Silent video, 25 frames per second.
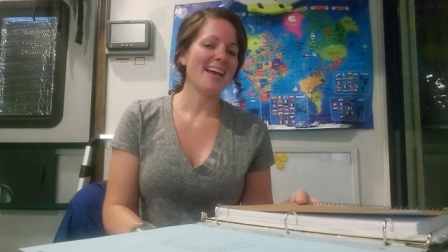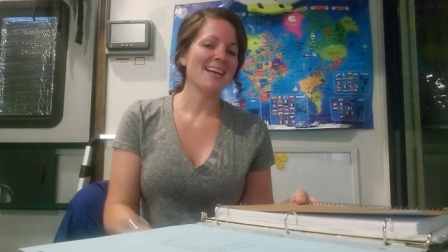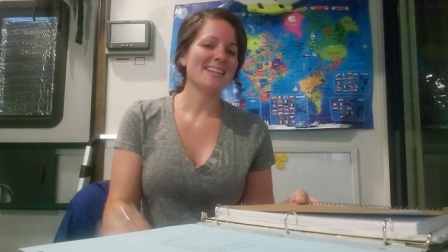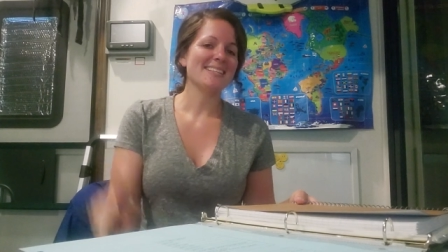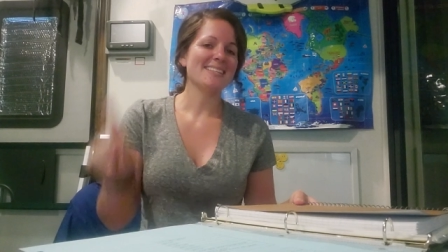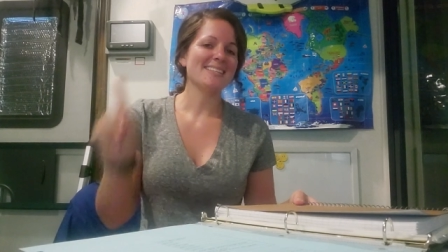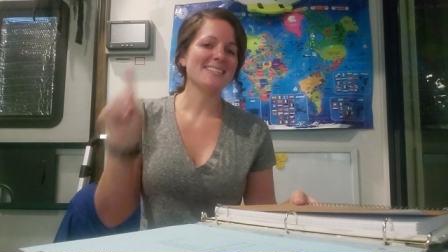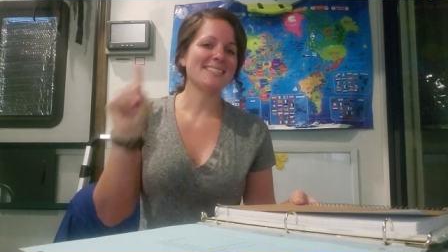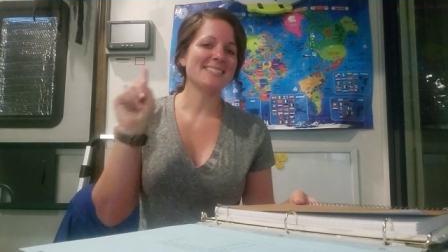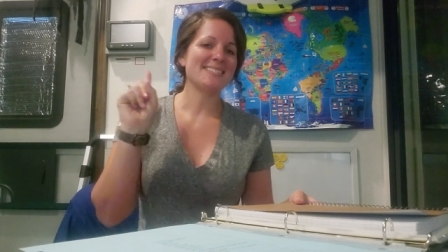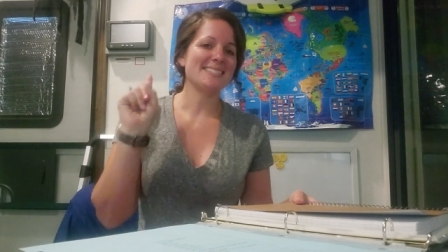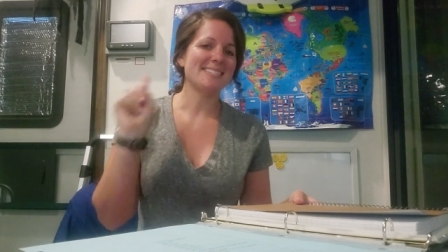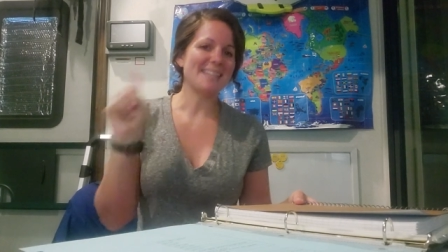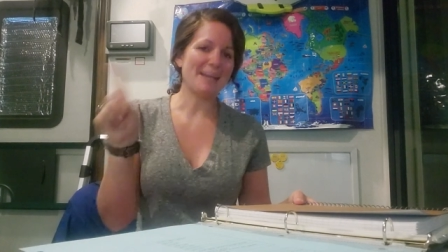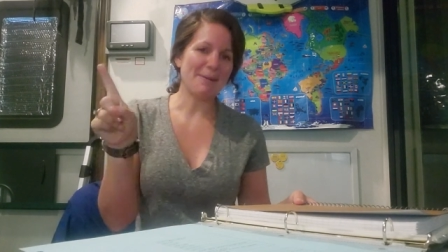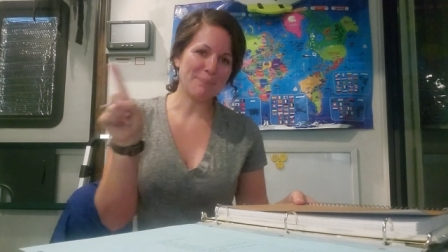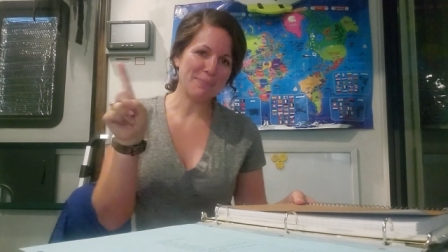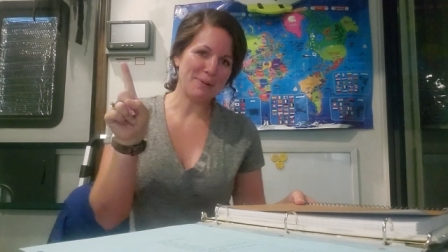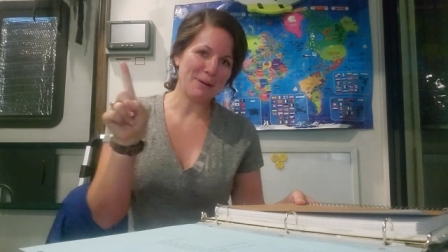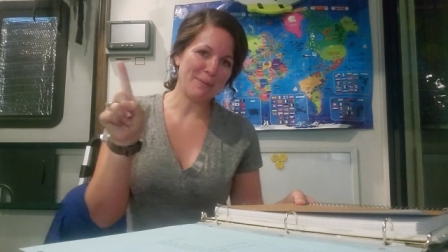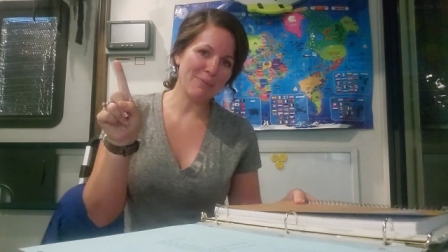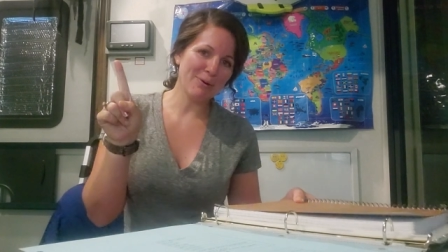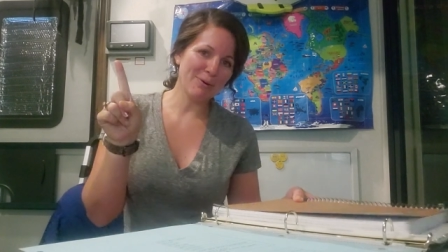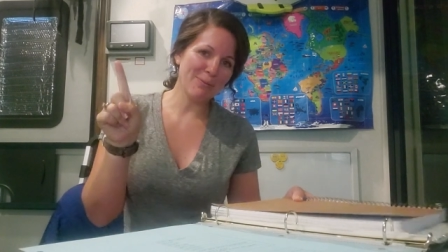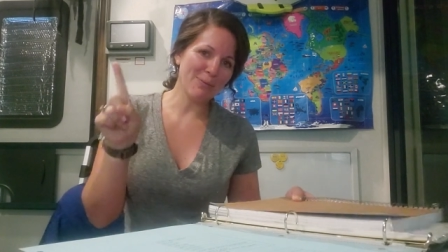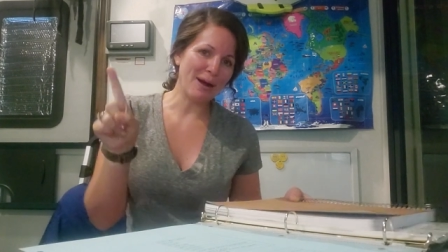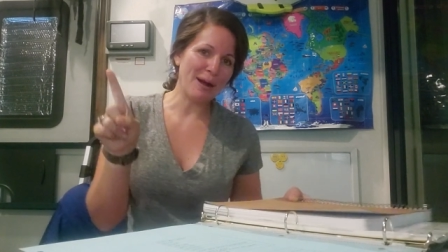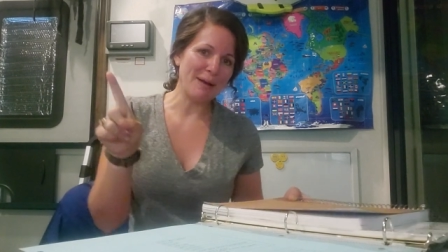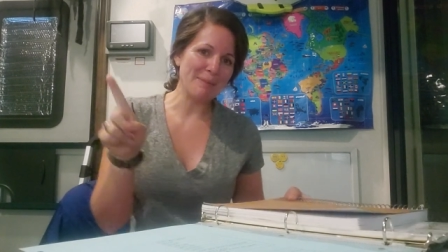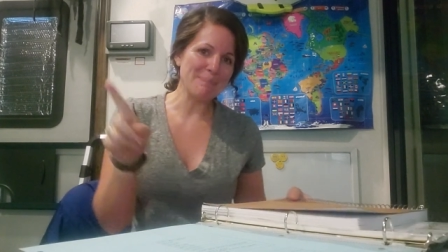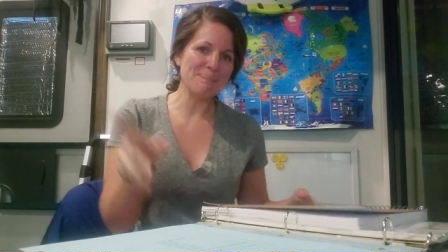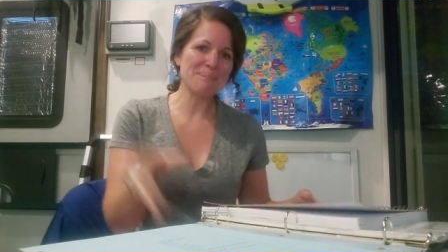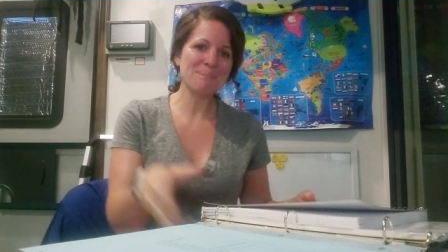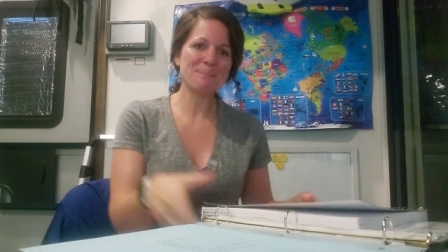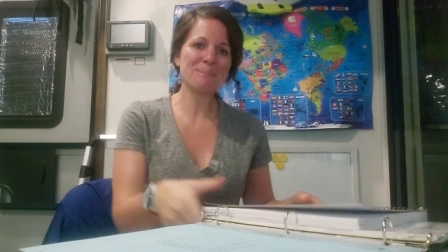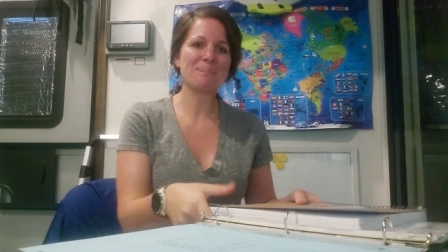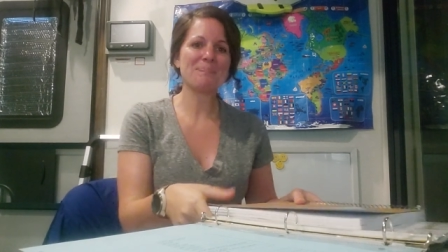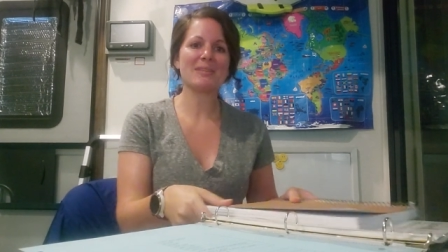Step number
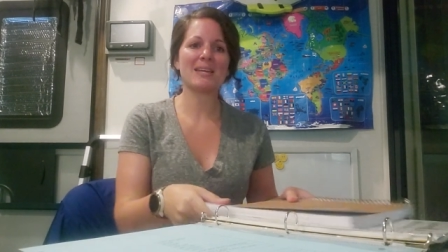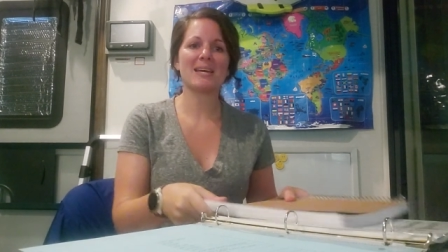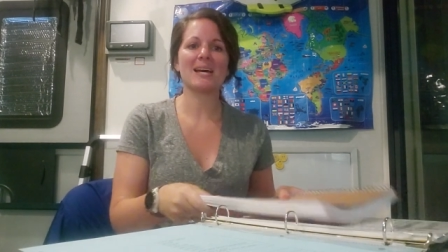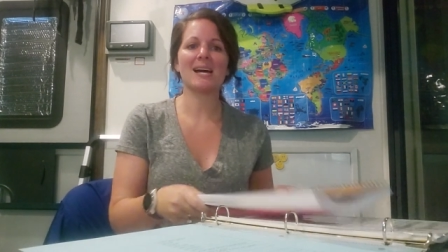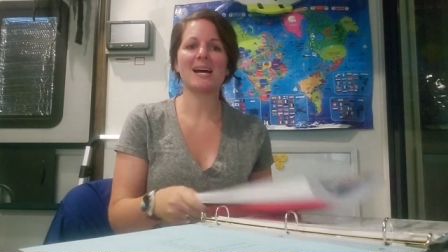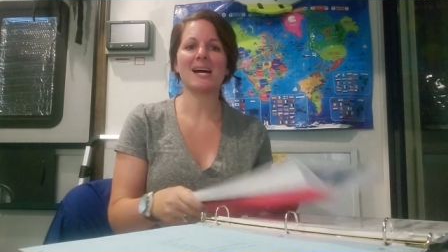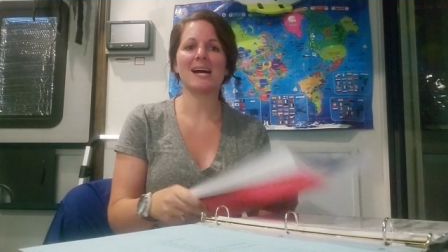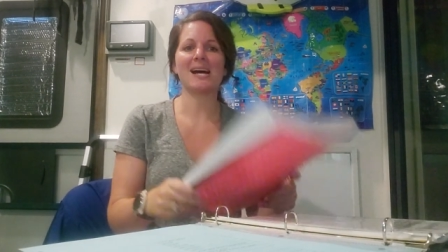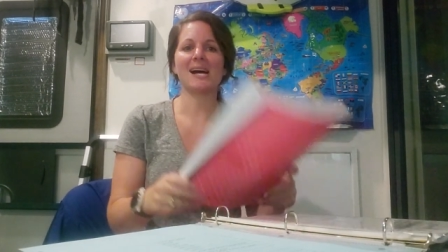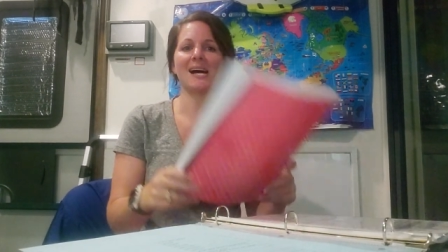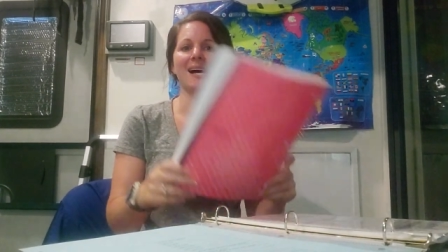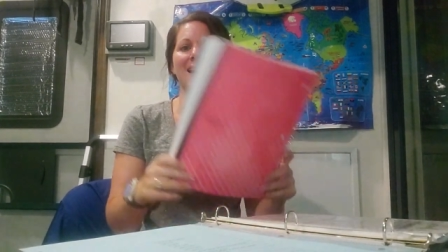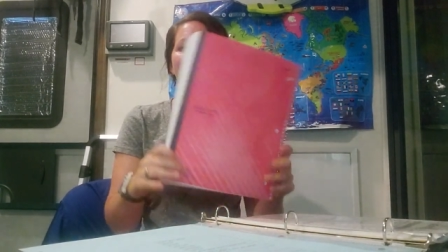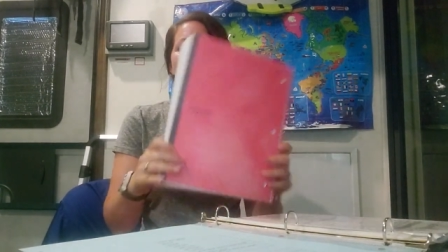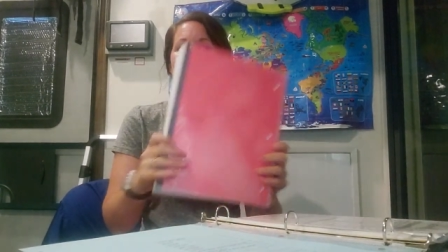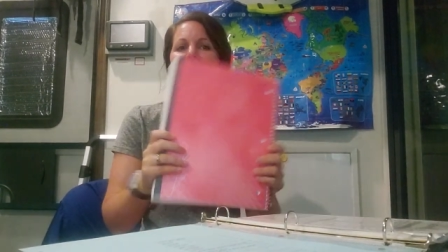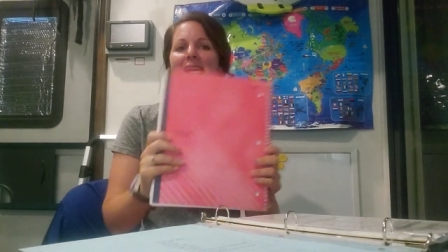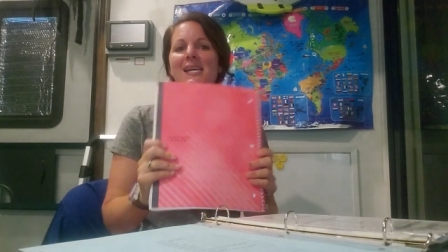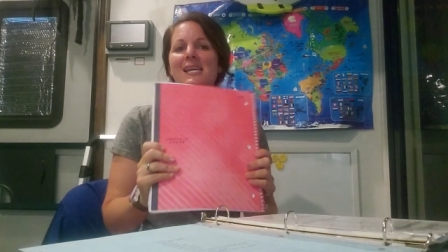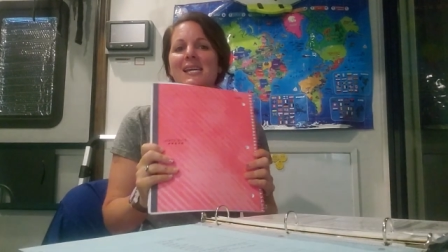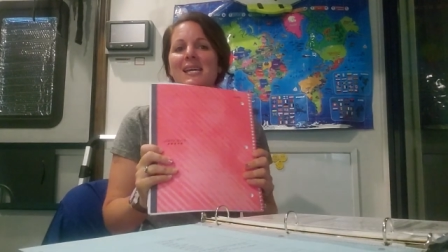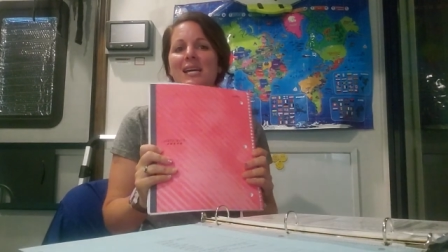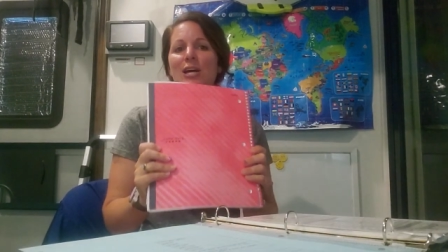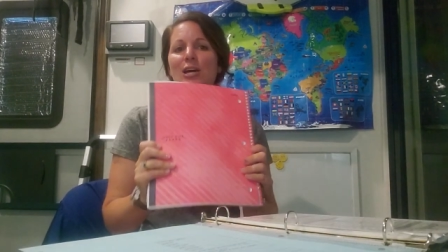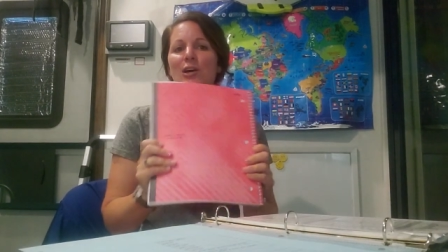one, I